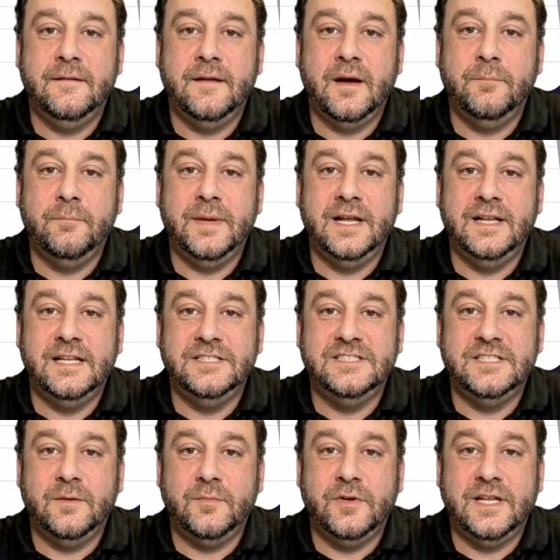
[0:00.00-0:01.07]
a meeting
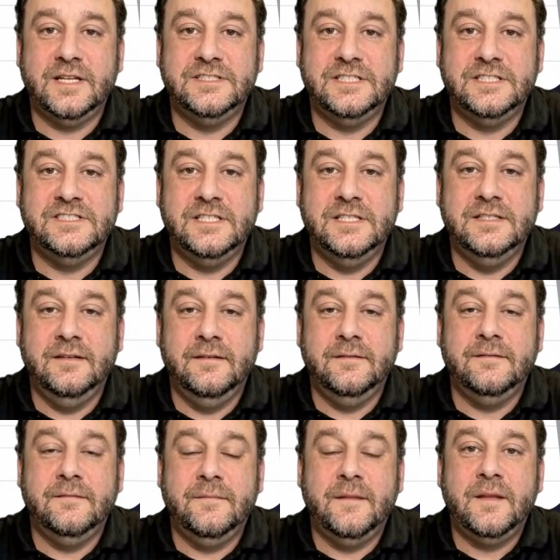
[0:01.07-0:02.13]
summary assistant,
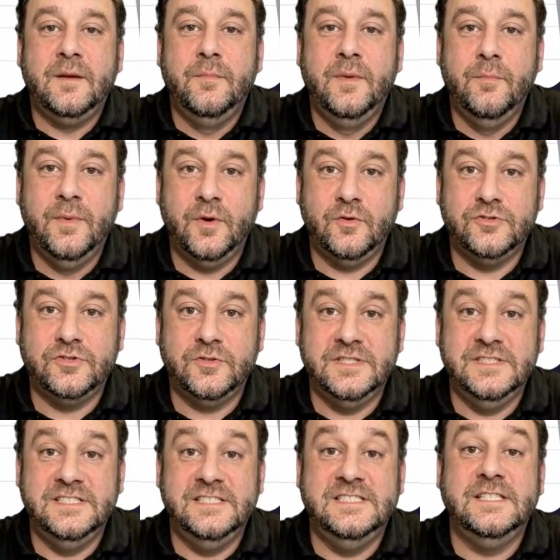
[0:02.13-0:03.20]
a proposal
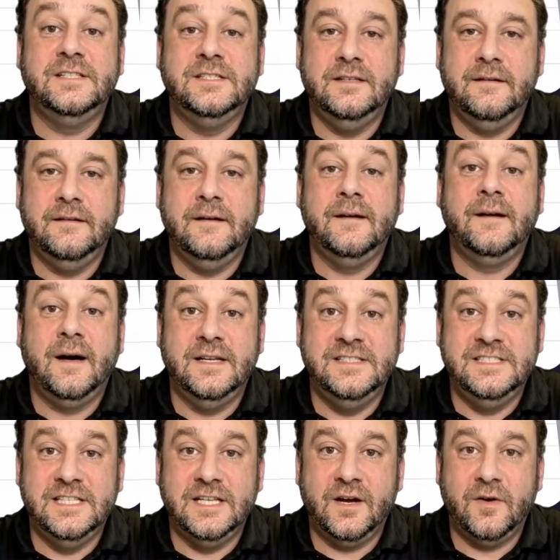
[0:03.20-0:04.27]
assistant, a
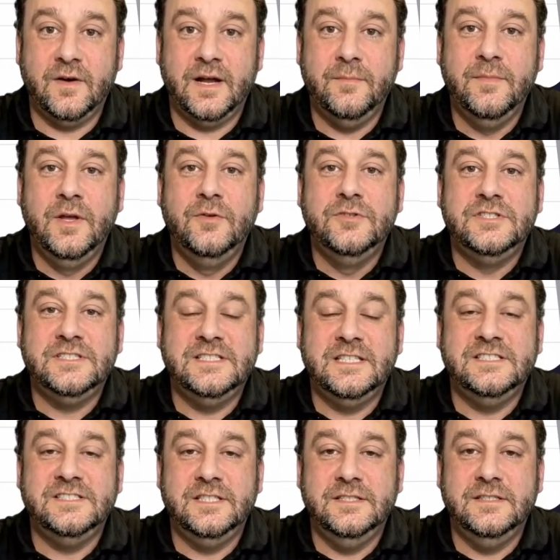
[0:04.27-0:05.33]
CRM notes
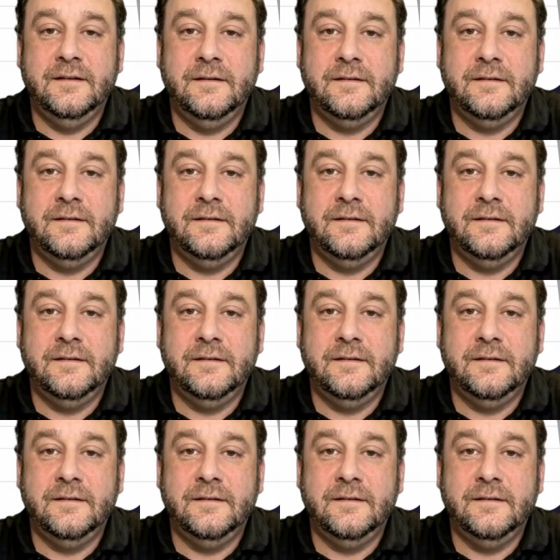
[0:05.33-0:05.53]
assistant,